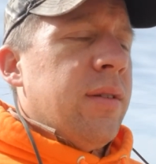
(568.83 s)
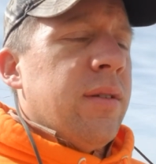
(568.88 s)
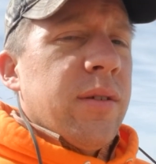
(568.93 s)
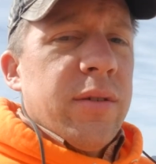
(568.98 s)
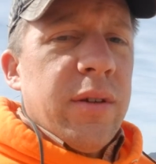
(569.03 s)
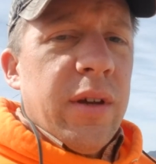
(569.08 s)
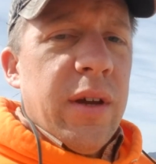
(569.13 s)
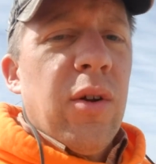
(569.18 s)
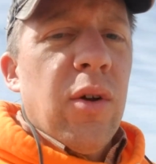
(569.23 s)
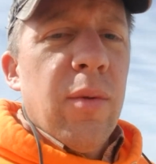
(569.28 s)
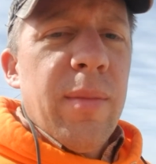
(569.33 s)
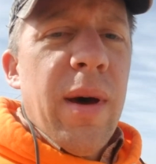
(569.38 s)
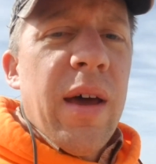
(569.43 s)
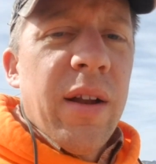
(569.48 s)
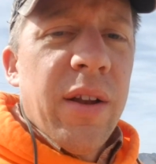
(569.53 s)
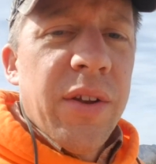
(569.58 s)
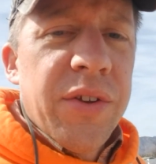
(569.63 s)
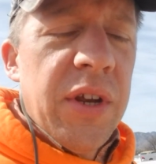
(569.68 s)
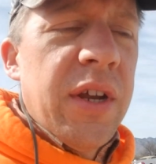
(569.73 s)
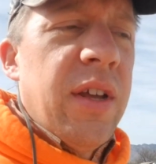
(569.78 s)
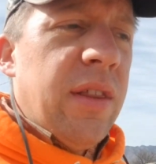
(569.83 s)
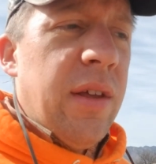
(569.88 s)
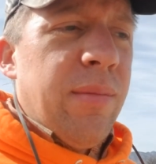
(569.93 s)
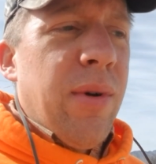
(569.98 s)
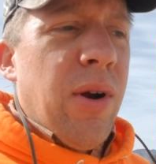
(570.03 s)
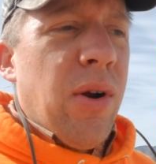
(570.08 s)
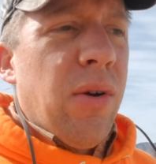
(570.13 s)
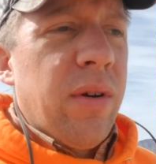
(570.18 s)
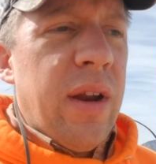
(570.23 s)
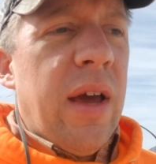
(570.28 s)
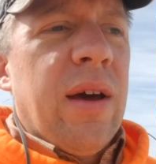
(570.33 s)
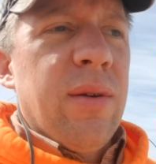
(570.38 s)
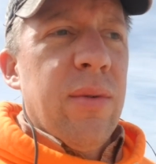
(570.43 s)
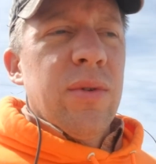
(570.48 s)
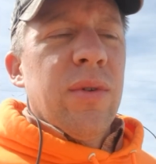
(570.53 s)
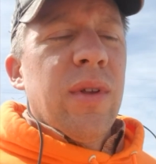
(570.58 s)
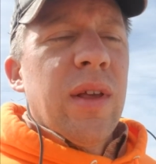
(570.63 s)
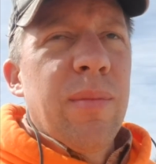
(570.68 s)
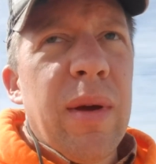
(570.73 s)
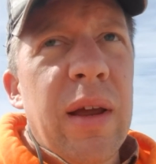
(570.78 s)
looks like an old Model T that broke down
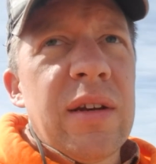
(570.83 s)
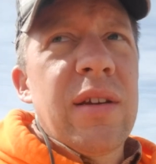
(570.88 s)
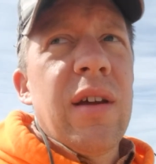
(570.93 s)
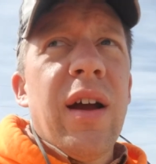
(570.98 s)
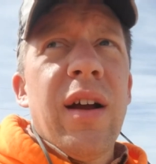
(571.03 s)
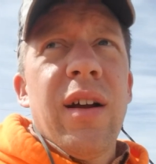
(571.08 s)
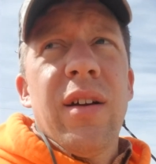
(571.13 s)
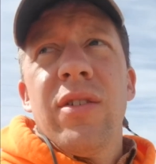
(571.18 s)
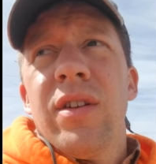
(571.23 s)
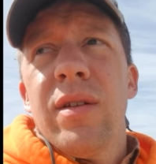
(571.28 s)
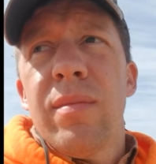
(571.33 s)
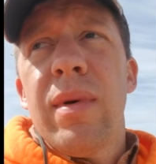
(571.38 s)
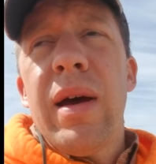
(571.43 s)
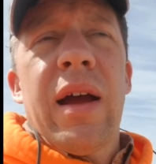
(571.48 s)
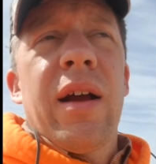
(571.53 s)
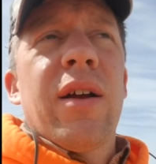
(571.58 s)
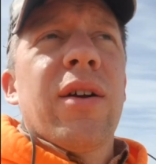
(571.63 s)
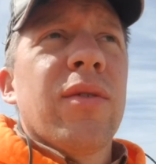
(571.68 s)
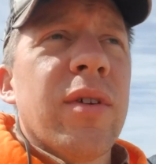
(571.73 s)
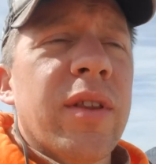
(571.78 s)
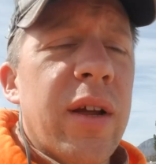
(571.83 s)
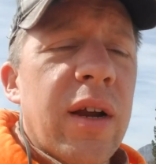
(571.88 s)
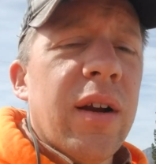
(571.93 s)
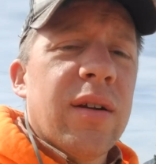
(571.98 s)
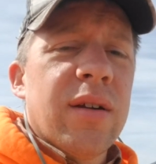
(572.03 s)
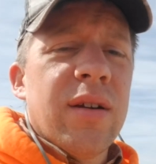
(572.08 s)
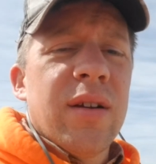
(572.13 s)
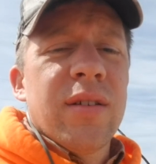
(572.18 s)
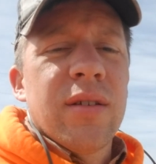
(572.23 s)
with really big tires in the back over there.